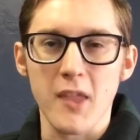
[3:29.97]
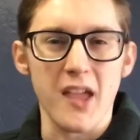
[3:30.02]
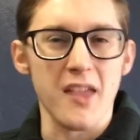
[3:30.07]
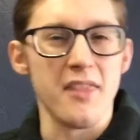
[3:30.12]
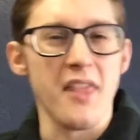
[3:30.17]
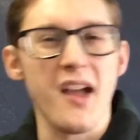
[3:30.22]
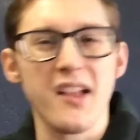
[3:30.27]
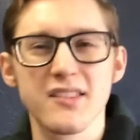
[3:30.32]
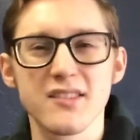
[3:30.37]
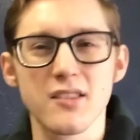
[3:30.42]

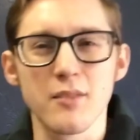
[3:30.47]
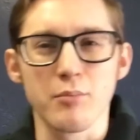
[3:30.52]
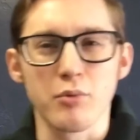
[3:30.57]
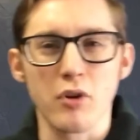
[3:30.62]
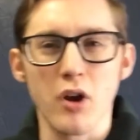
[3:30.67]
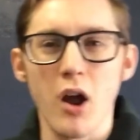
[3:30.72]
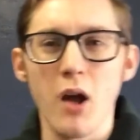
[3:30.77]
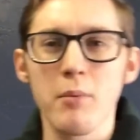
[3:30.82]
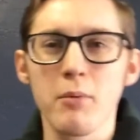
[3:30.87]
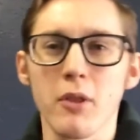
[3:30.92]
And that's the
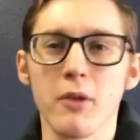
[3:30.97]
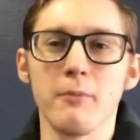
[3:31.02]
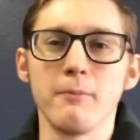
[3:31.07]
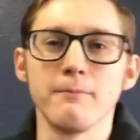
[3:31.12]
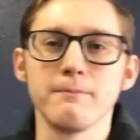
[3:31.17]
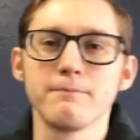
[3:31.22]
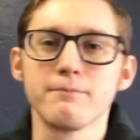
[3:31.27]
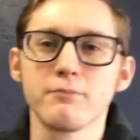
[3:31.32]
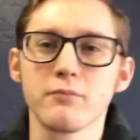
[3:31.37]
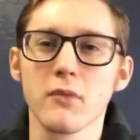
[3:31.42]
problem.
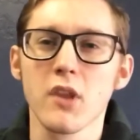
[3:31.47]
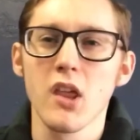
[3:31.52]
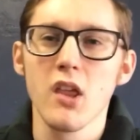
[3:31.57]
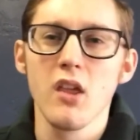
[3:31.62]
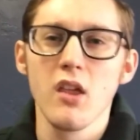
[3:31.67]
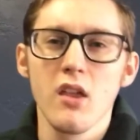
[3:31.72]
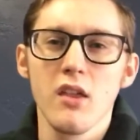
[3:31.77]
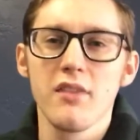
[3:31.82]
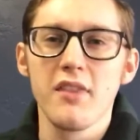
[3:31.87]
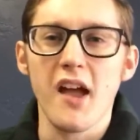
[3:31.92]

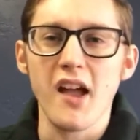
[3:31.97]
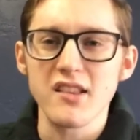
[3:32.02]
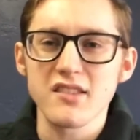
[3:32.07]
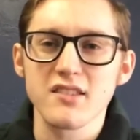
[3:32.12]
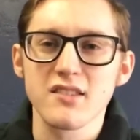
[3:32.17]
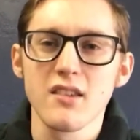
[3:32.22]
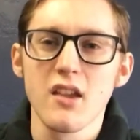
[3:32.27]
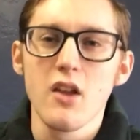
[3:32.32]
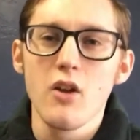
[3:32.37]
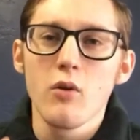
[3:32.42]

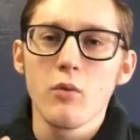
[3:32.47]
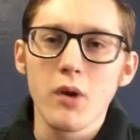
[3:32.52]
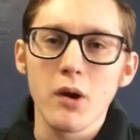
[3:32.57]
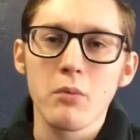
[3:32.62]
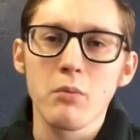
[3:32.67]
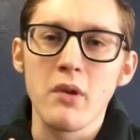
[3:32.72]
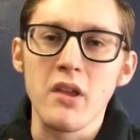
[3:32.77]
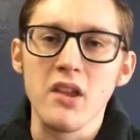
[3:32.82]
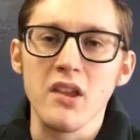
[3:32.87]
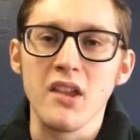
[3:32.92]
That's
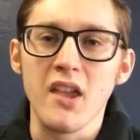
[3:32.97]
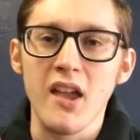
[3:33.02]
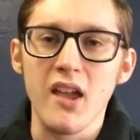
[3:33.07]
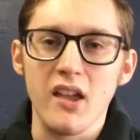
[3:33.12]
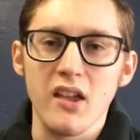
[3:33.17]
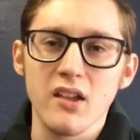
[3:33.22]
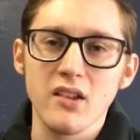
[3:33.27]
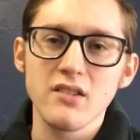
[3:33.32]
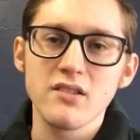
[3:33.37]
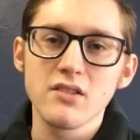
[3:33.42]
where we
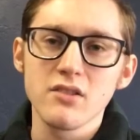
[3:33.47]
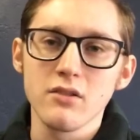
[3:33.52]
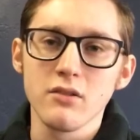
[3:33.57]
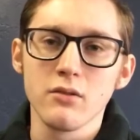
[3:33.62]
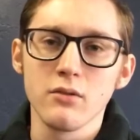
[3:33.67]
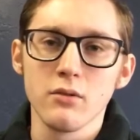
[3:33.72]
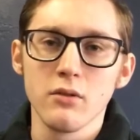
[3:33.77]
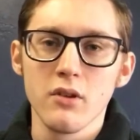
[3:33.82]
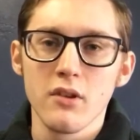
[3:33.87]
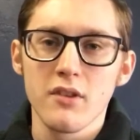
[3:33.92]
get
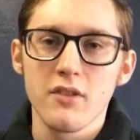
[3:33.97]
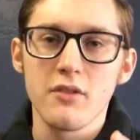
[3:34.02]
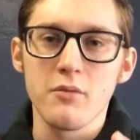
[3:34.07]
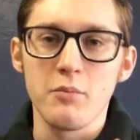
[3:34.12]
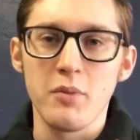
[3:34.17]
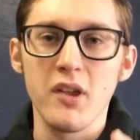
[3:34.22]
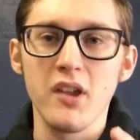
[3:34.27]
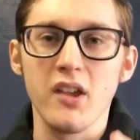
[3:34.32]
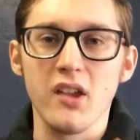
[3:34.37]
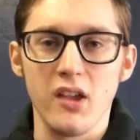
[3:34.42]
into the
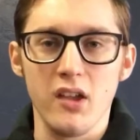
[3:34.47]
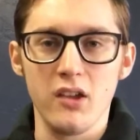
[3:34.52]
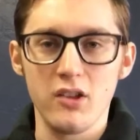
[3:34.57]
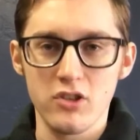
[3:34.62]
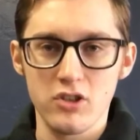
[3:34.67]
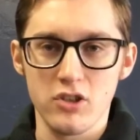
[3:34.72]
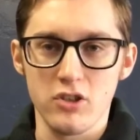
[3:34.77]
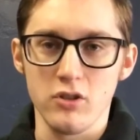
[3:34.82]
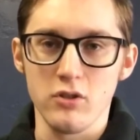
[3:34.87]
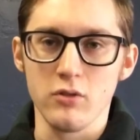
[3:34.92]
big
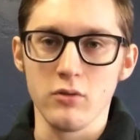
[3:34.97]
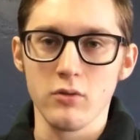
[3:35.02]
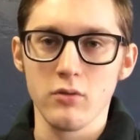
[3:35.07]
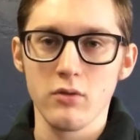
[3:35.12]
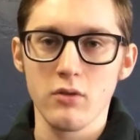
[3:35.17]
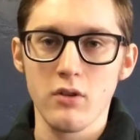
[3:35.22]
issue